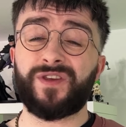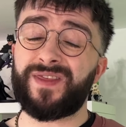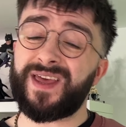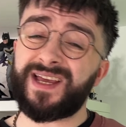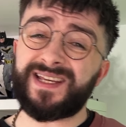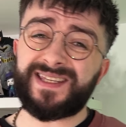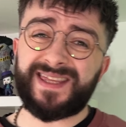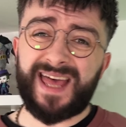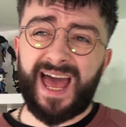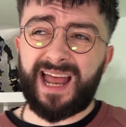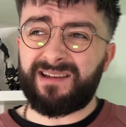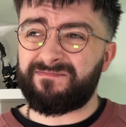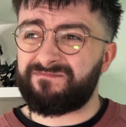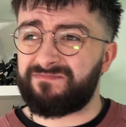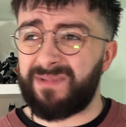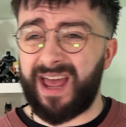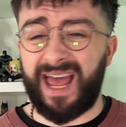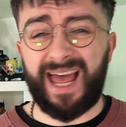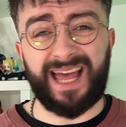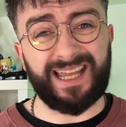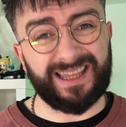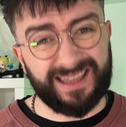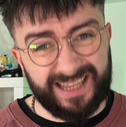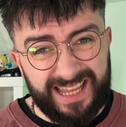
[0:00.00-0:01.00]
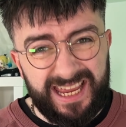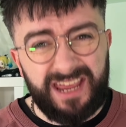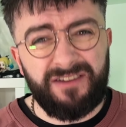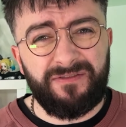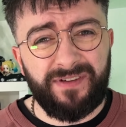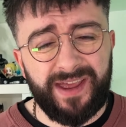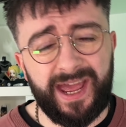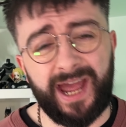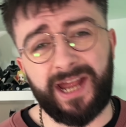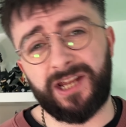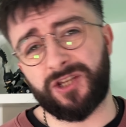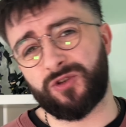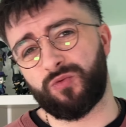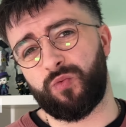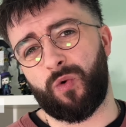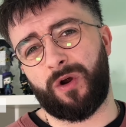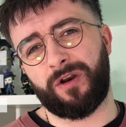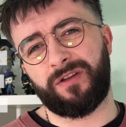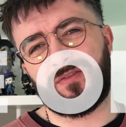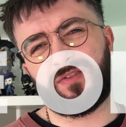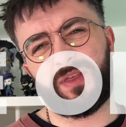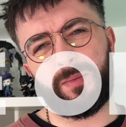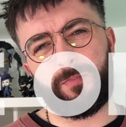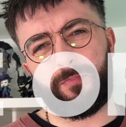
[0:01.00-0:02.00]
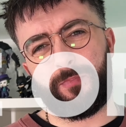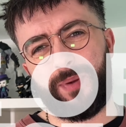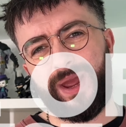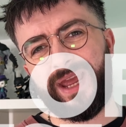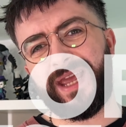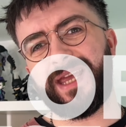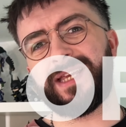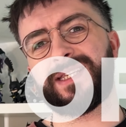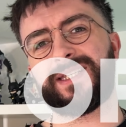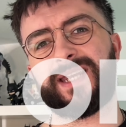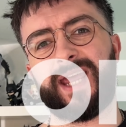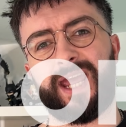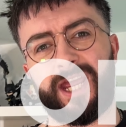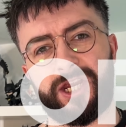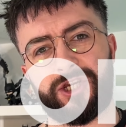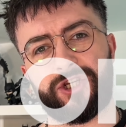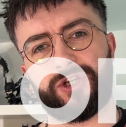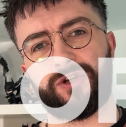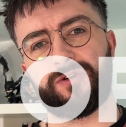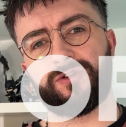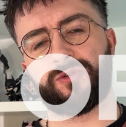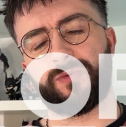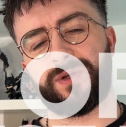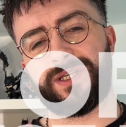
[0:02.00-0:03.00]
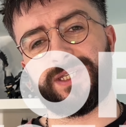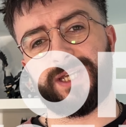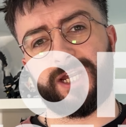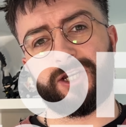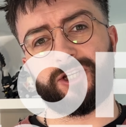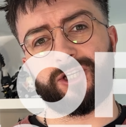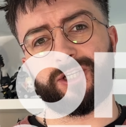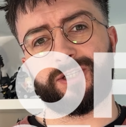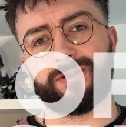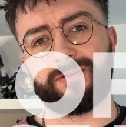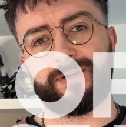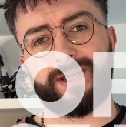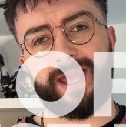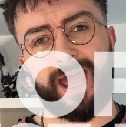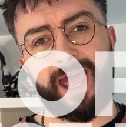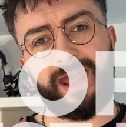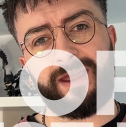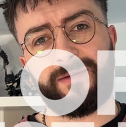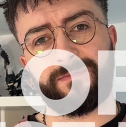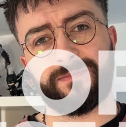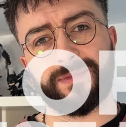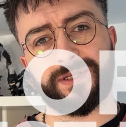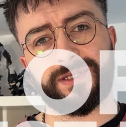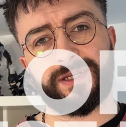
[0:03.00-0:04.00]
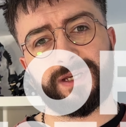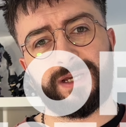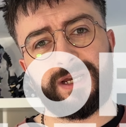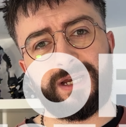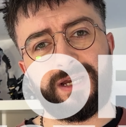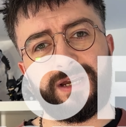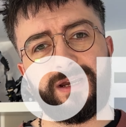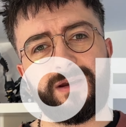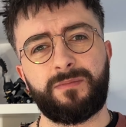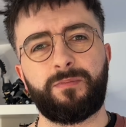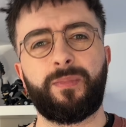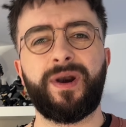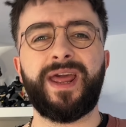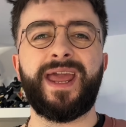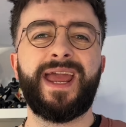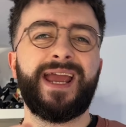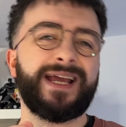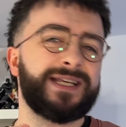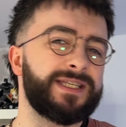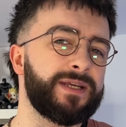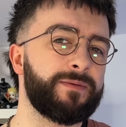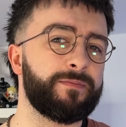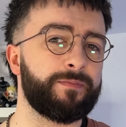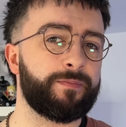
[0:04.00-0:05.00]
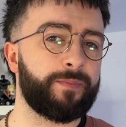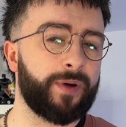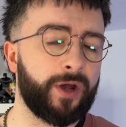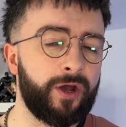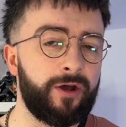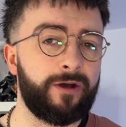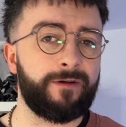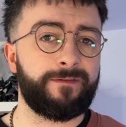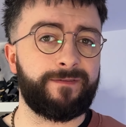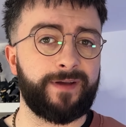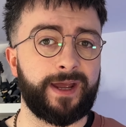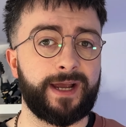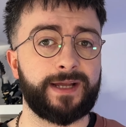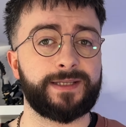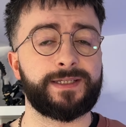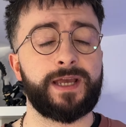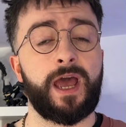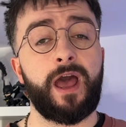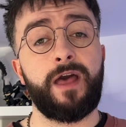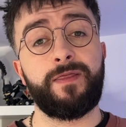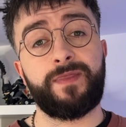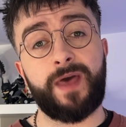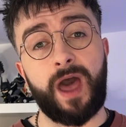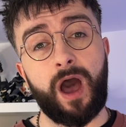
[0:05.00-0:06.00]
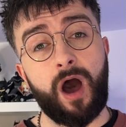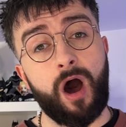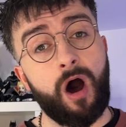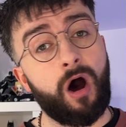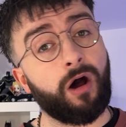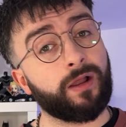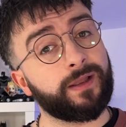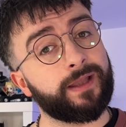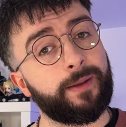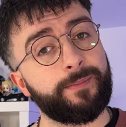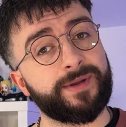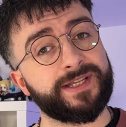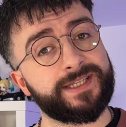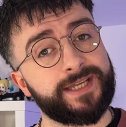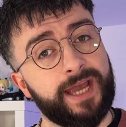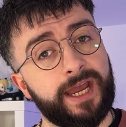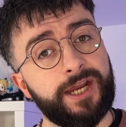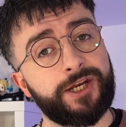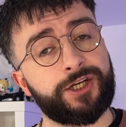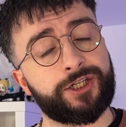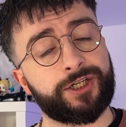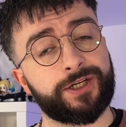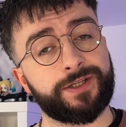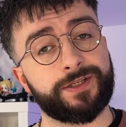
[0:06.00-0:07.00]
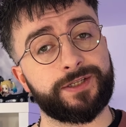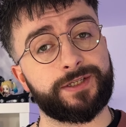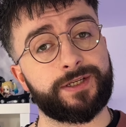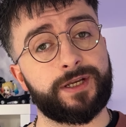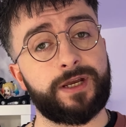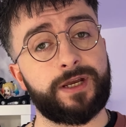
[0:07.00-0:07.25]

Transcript: this then alleviates one of the biggest issues with digital games. But it isn't perfect. There are limitations.